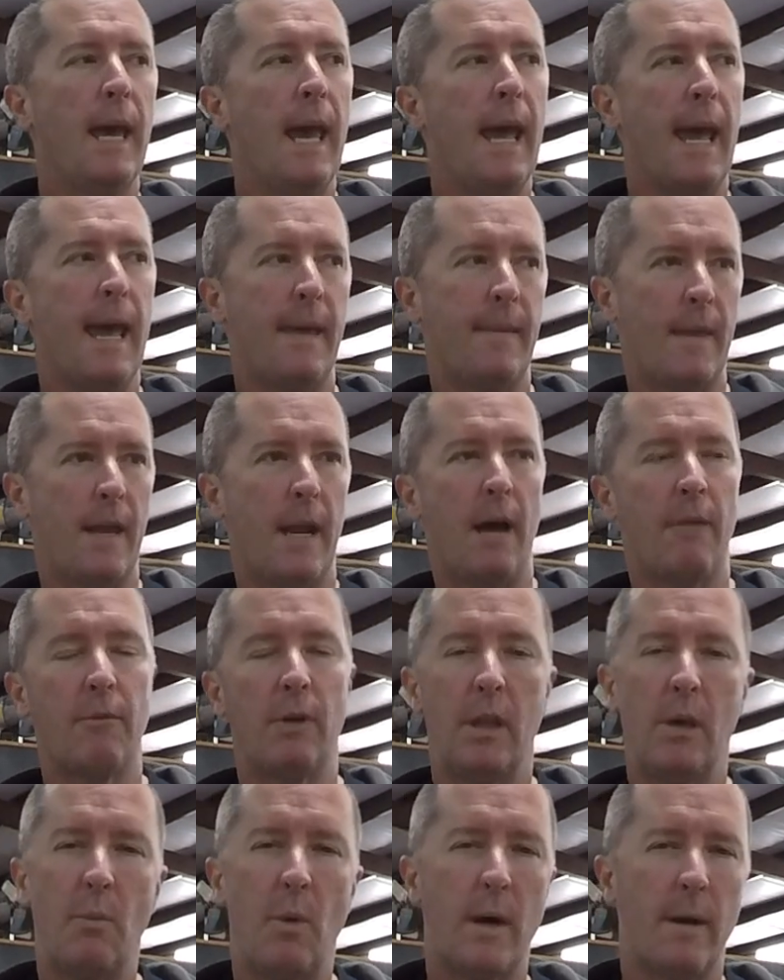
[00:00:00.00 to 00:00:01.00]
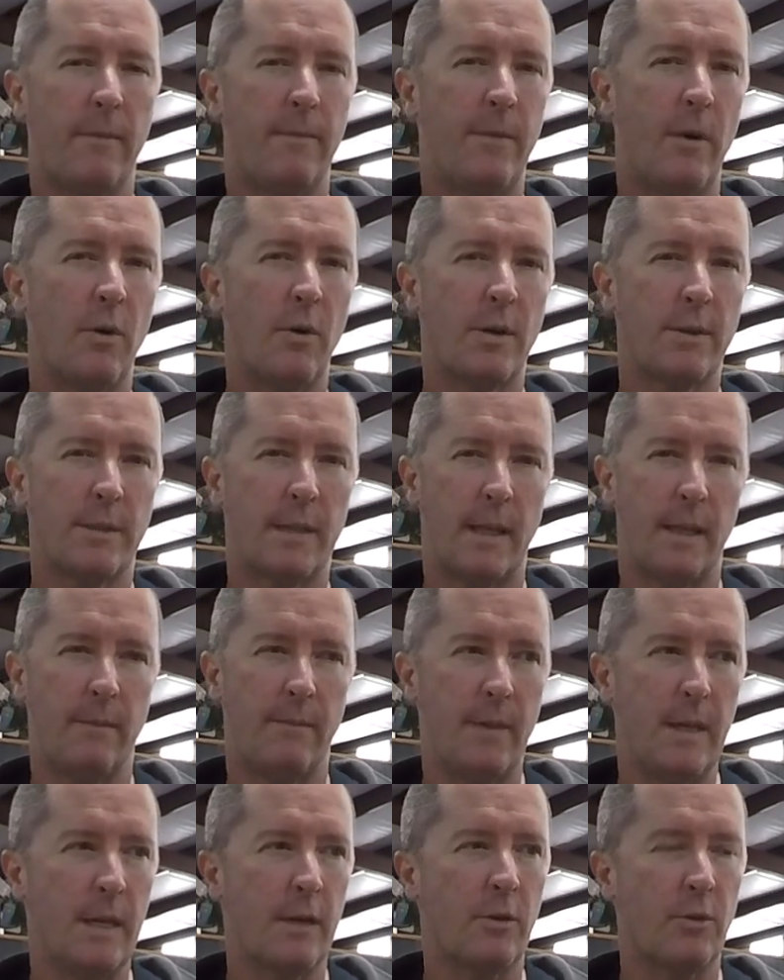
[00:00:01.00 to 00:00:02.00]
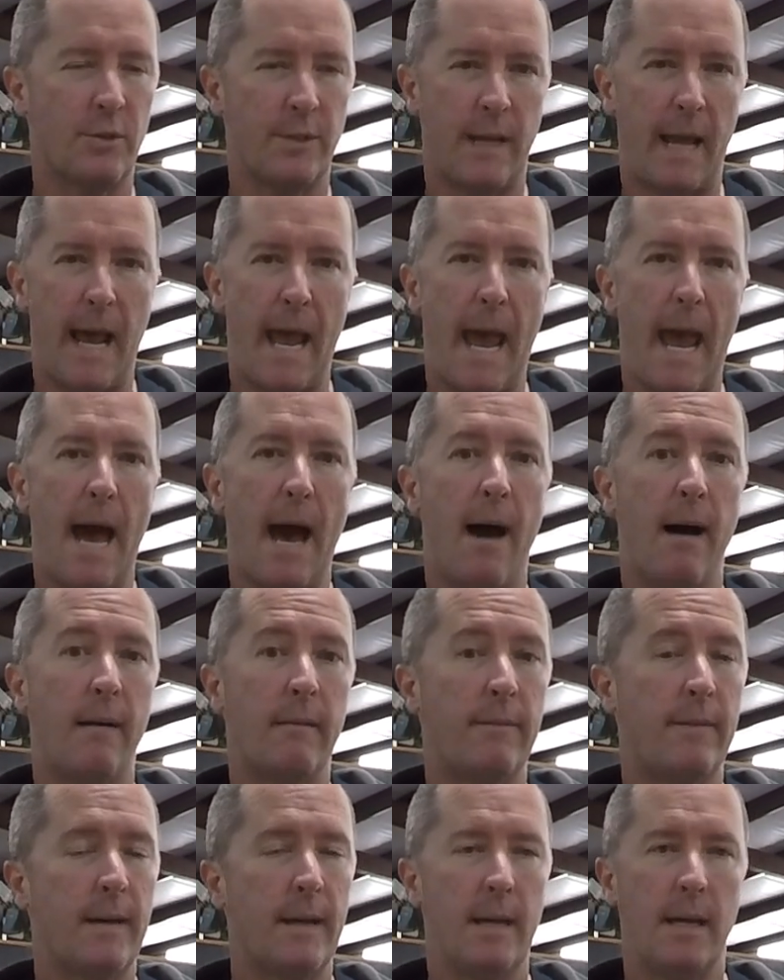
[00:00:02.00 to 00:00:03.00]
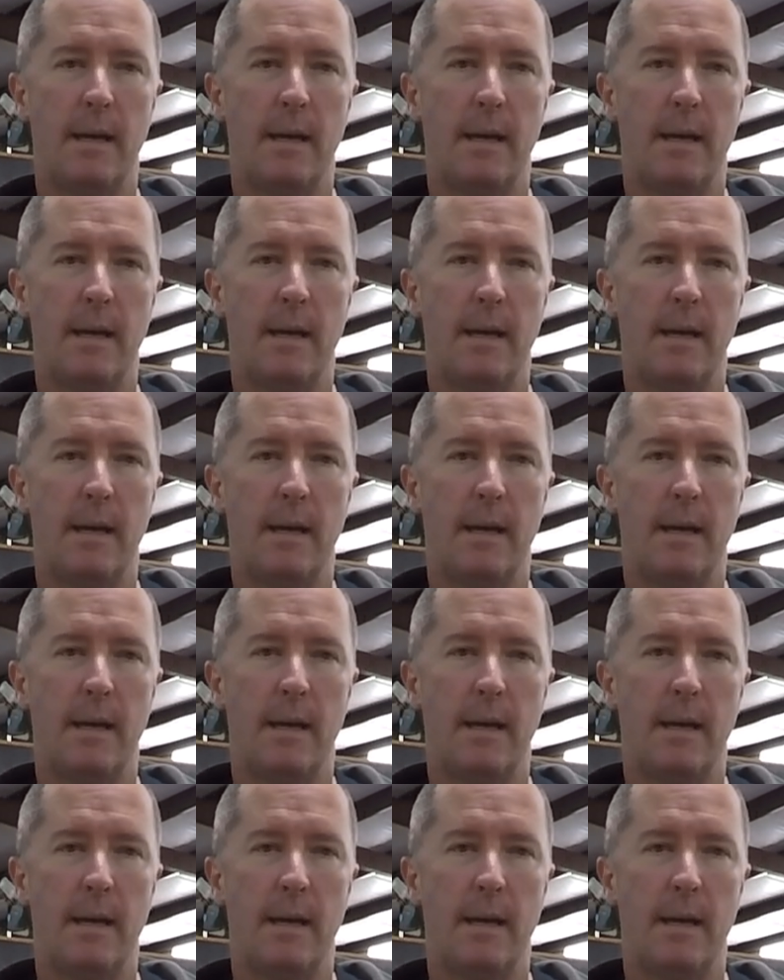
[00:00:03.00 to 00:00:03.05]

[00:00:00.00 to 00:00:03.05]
And then I really want to focus on the vehicles that I have.